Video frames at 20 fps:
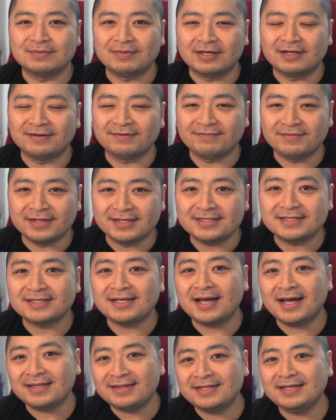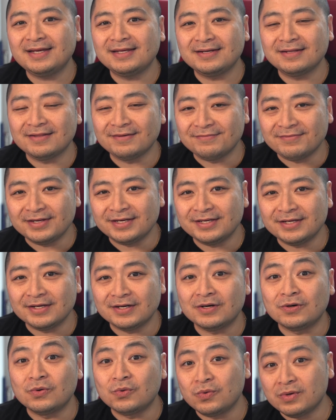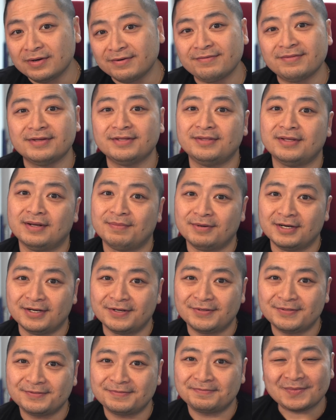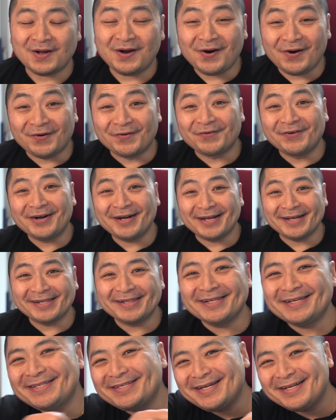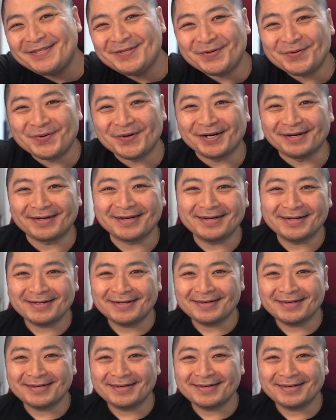benefits at the end of the video with the demo. All right, let's get to work.